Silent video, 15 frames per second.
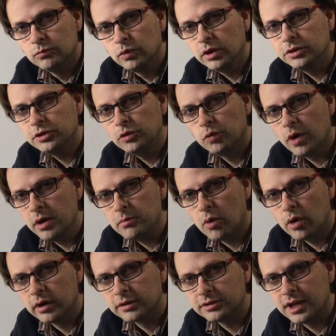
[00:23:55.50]
We'll do one
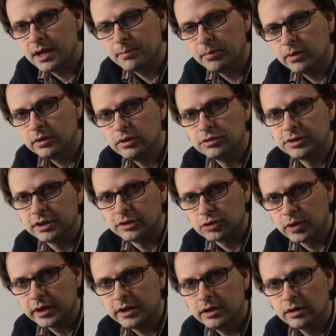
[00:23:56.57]
more example using a
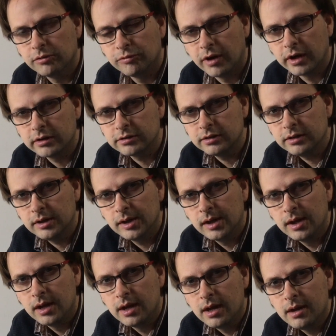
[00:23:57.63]
trickier function,
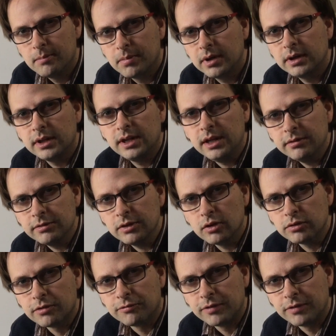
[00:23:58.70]
but even though the